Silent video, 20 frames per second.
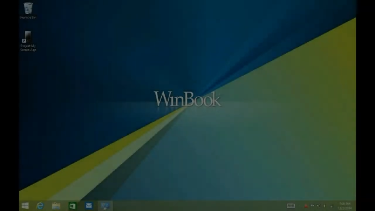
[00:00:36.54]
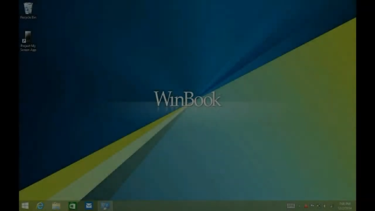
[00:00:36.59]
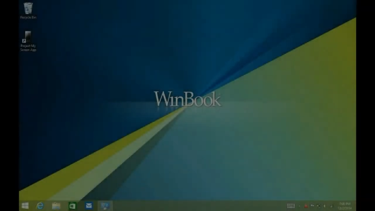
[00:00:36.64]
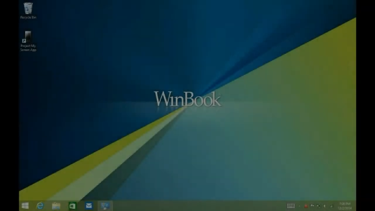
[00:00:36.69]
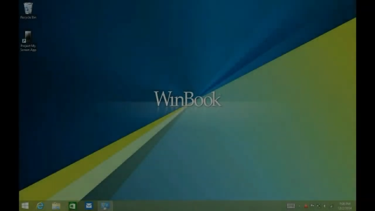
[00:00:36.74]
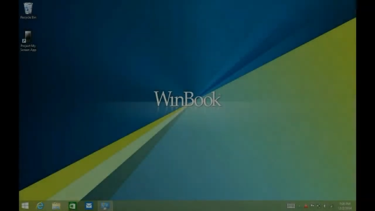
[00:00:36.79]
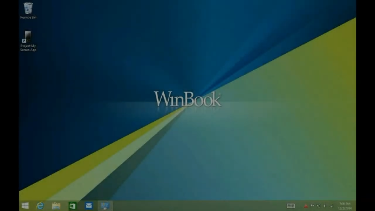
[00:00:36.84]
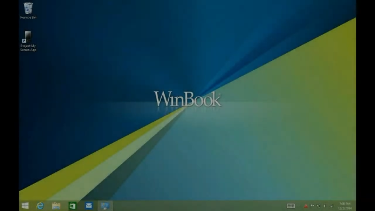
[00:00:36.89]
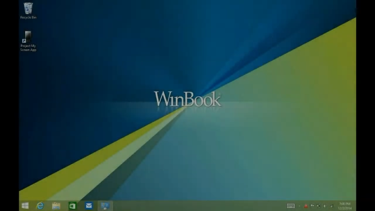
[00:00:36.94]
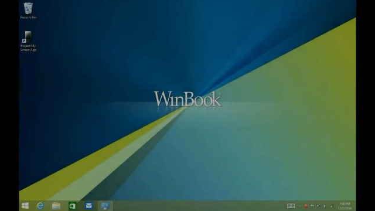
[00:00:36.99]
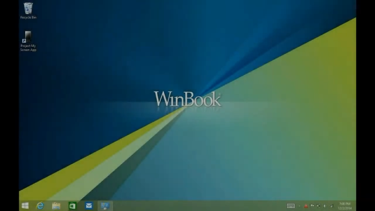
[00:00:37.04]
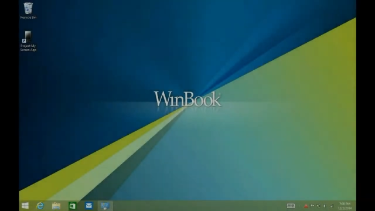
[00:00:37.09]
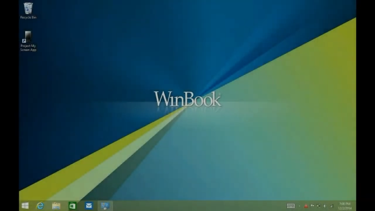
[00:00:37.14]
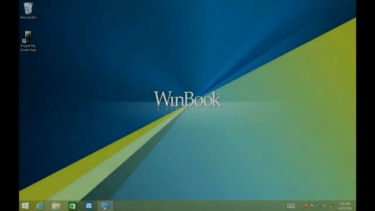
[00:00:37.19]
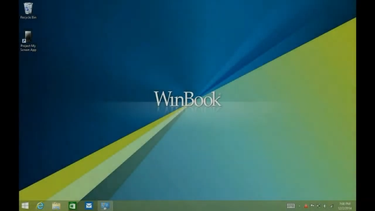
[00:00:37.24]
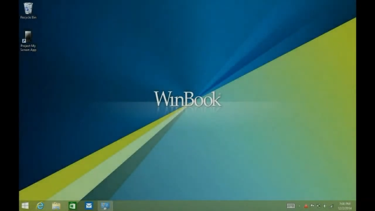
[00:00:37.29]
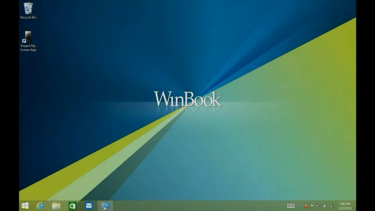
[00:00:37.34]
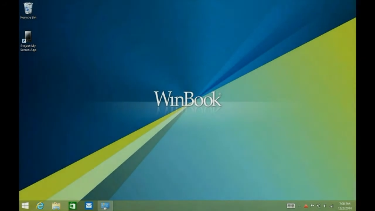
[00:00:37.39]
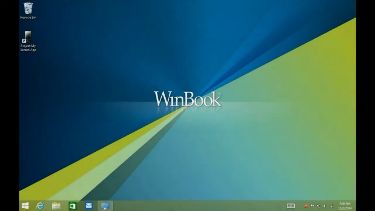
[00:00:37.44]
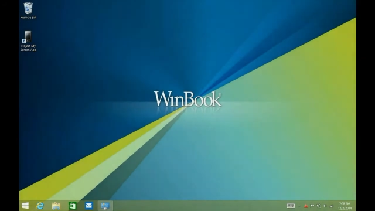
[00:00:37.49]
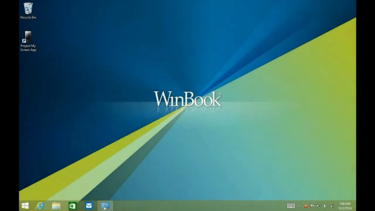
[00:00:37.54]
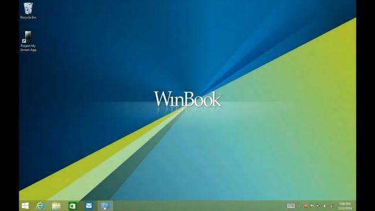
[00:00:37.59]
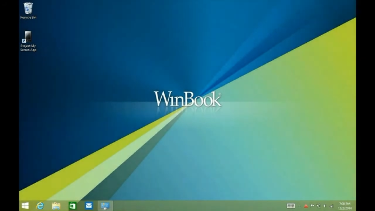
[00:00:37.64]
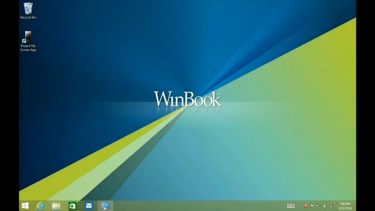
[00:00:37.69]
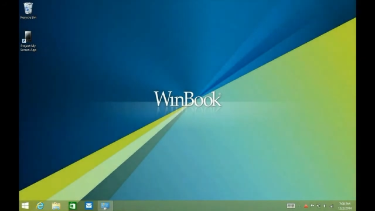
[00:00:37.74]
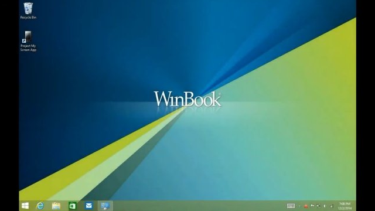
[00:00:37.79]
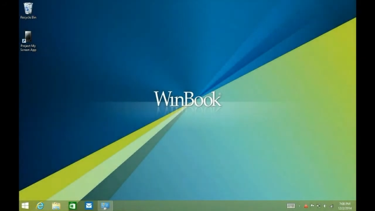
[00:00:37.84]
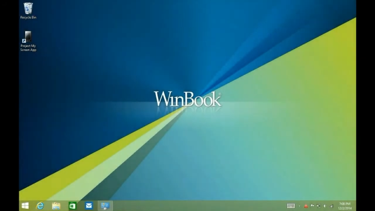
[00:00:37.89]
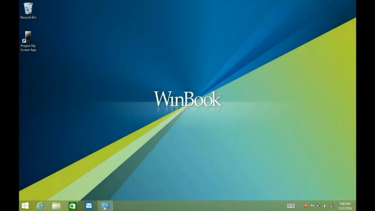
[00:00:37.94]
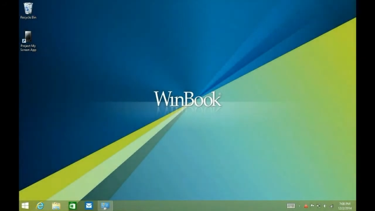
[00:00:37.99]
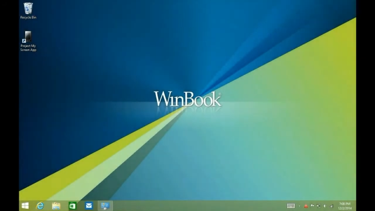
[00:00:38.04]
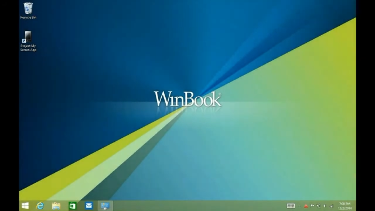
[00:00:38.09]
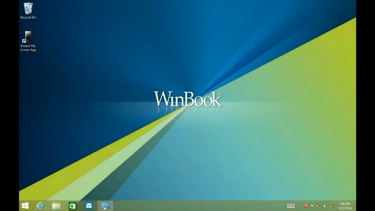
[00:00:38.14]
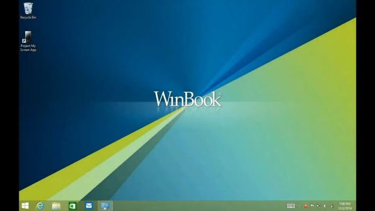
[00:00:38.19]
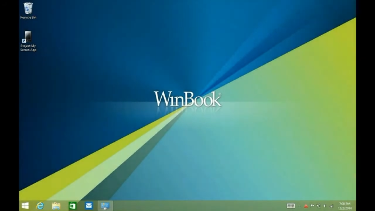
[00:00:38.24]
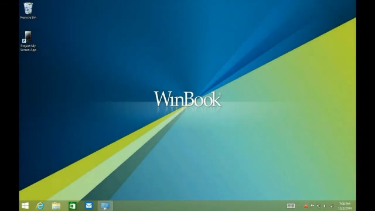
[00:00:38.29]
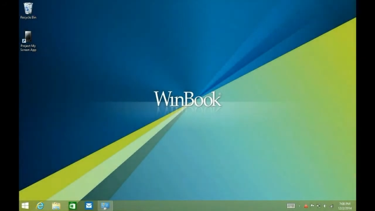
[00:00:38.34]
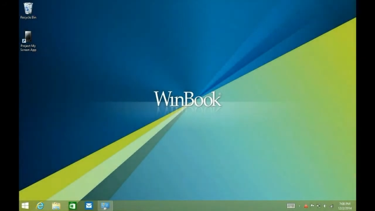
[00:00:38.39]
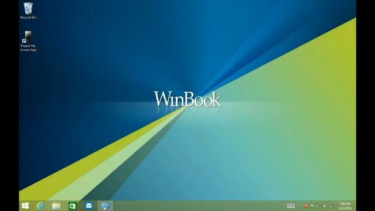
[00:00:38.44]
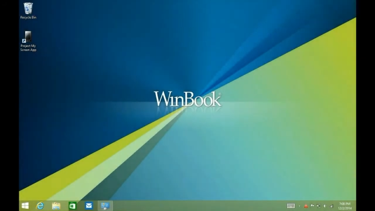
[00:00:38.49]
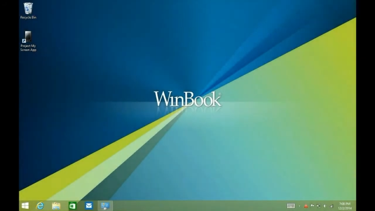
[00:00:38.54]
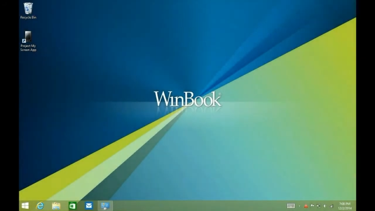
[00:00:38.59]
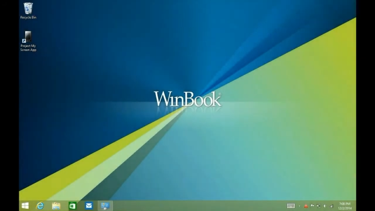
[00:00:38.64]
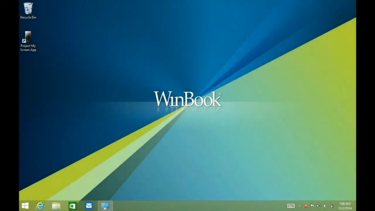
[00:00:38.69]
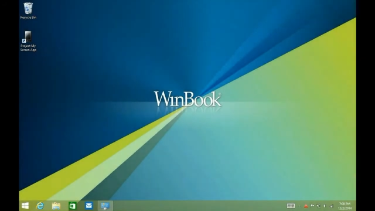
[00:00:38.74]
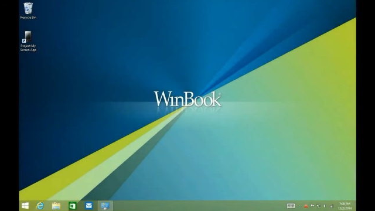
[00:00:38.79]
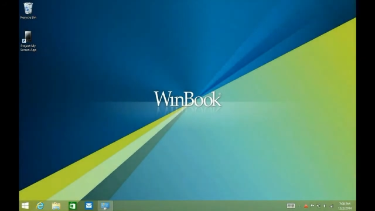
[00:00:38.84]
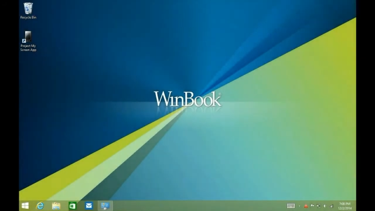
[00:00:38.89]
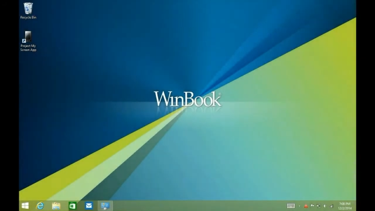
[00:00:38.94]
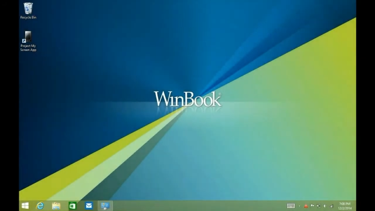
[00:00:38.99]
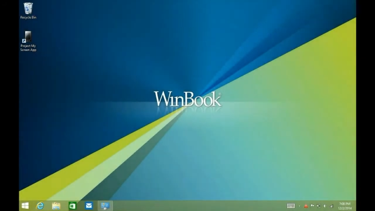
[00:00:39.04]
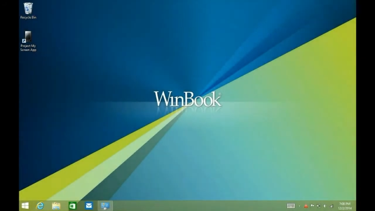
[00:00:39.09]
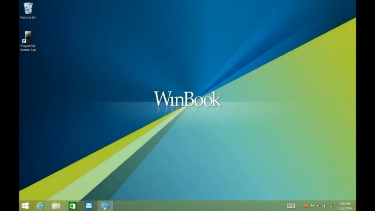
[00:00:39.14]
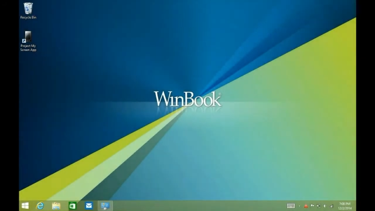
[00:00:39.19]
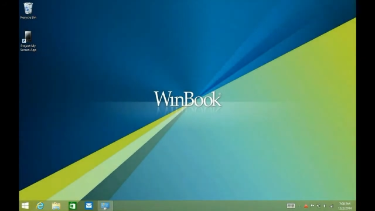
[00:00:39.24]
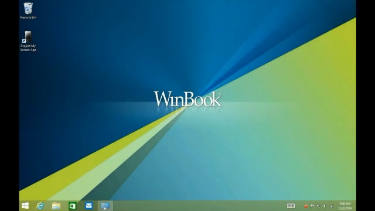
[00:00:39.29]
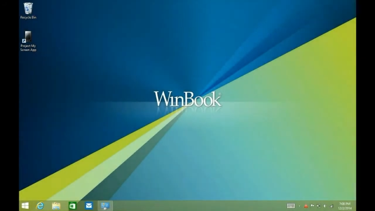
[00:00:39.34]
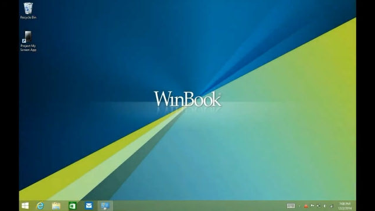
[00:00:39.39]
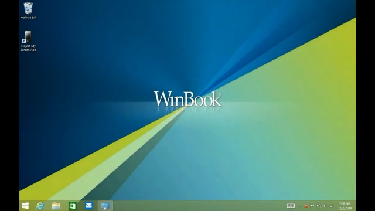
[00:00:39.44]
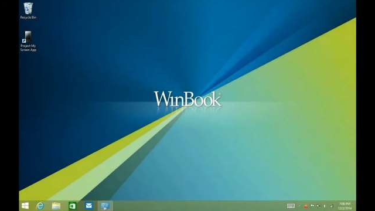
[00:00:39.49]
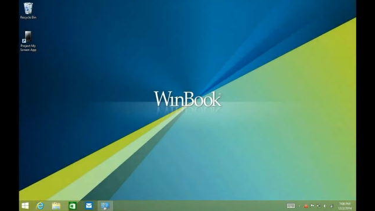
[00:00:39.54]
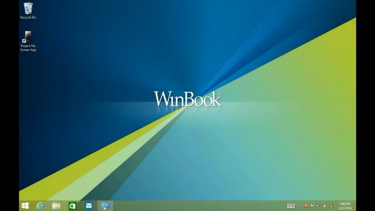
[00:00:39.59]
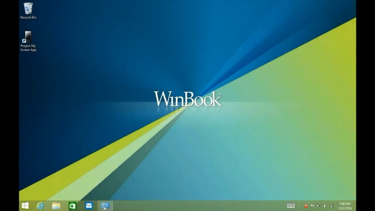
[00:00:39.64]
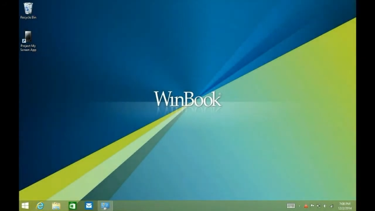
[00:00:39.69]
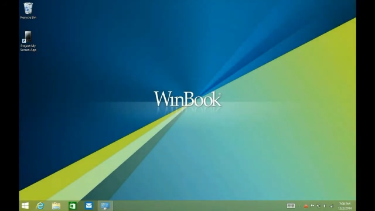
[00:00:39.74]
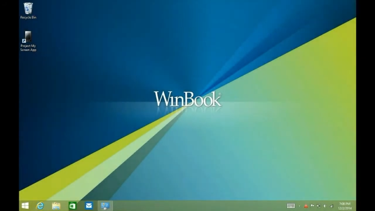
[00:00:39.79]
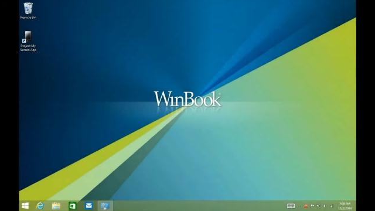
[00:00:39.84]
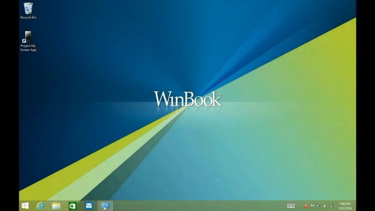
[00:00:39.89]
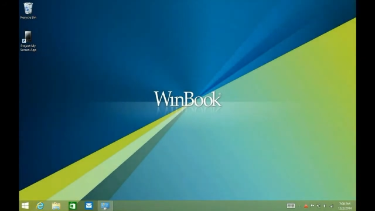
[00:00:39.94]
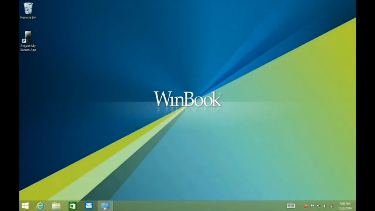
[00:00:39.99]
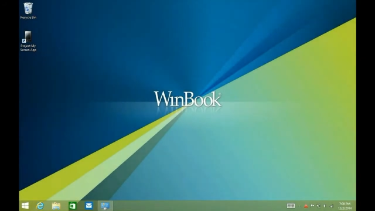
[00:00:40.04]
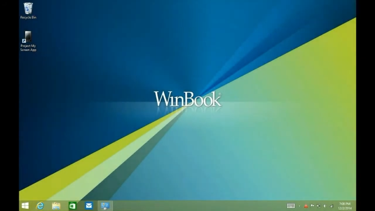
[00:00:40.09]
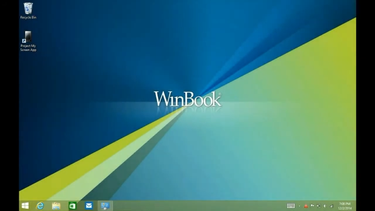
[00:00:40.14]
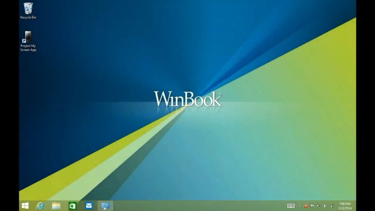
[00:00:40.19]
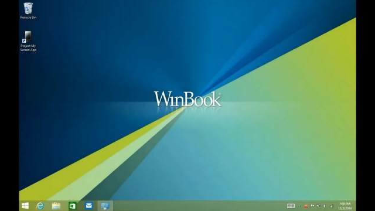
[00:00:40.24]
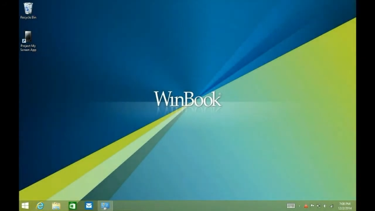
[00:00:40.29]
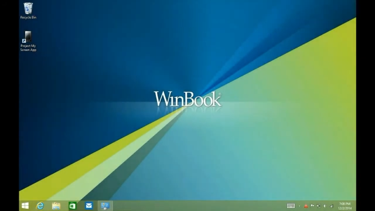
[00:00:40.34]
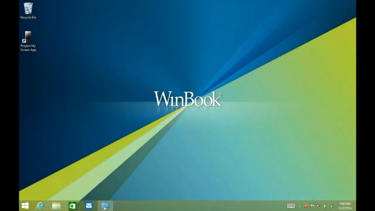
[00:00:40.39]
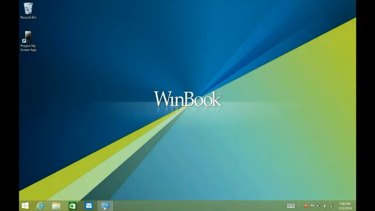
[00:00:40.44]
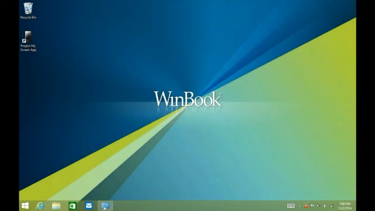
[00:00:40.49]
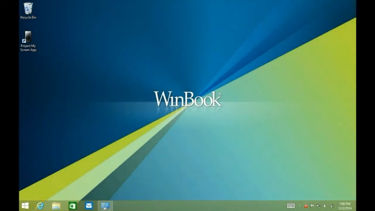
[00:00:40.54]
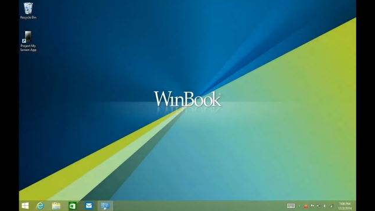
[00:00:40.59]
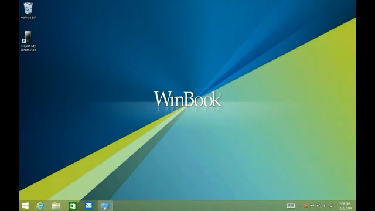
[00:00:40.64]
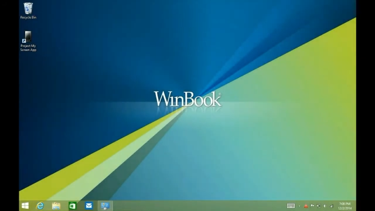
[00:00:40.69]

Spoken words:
[unreadable: no face in view]